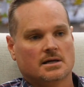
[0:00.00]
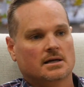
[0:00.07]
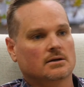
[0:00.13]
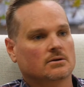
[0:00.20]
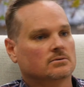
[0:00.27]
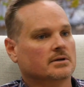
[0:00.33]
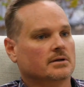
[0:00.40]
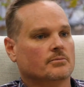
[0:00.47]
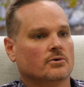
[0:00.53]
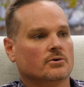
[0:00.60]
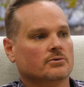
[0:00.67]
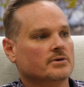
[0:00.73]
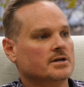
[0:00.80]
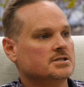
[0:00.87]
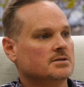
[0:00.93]
He looked at
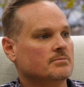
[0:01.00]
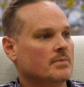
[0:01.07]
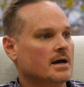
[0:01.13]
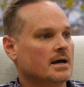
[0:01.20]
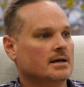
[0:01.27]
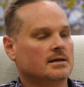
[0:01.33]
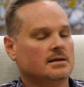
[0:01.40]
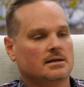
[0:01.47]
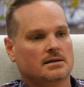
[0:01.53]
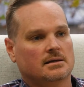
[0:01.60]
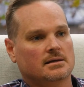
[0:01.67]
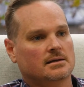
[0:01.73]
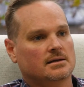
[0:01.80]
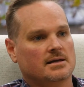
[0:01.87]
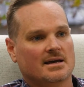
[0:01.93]
my resume.
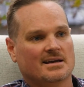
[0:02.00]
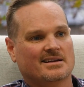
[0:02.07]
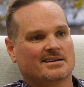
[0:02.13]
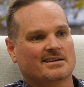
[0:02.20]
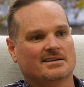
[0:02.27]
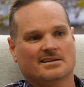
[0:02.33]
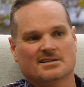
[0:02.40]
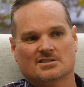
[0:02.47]
He edited it.